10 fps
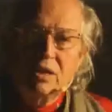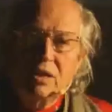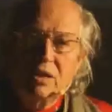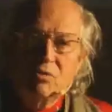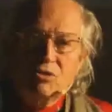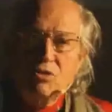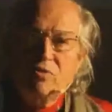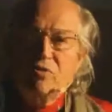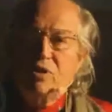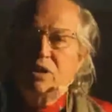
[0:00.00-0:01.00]
he was not
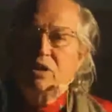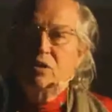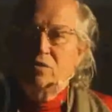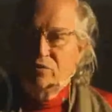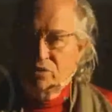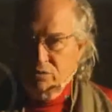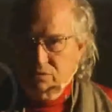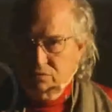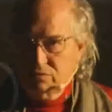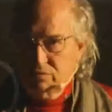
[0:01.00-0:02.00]
feeling comfortable
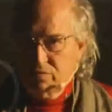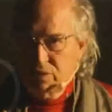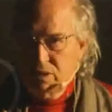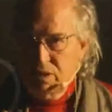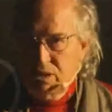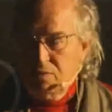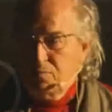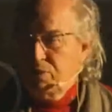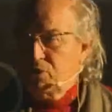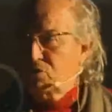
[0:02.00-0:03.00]

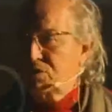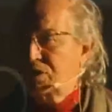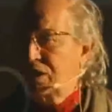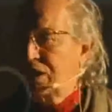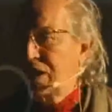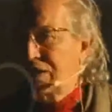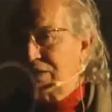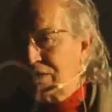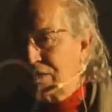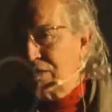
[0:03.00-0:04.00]
because the
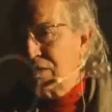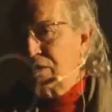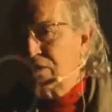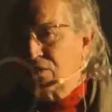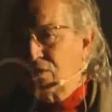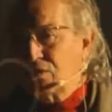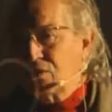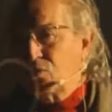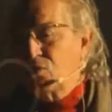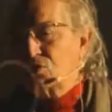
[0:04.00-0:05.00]
light
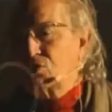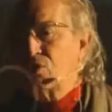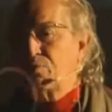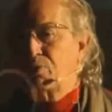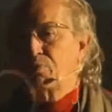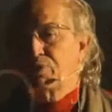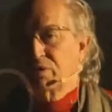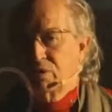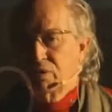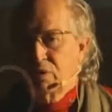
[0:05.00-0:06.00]
was not appropriate.
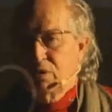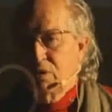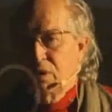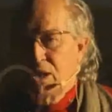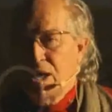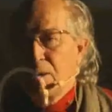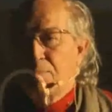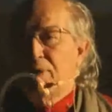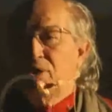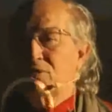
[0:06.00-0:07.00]

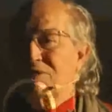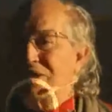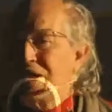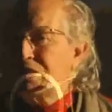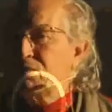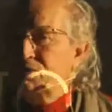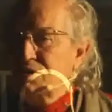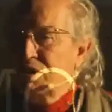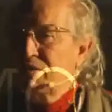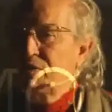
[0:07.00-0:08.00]
Because the light was
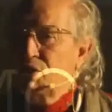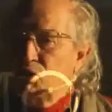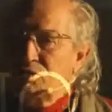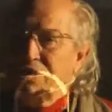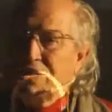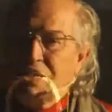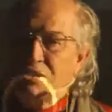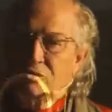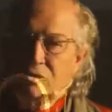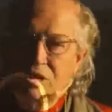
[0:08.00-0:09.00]
giving not the
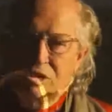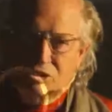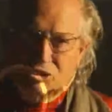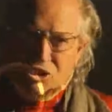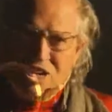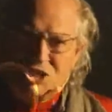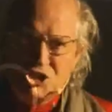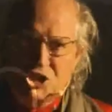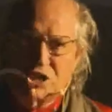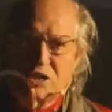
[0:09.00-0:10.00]
kind of
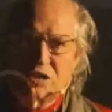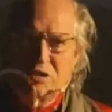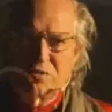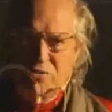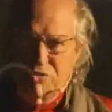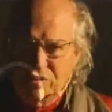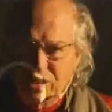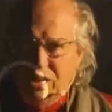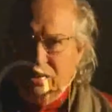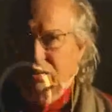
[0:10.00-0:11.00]
tragic
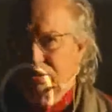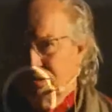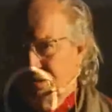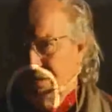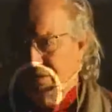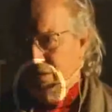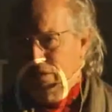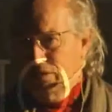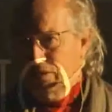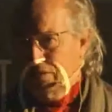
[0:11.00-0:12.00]
feeling
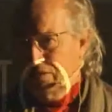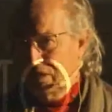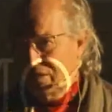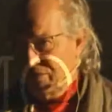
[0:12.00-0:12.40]
that he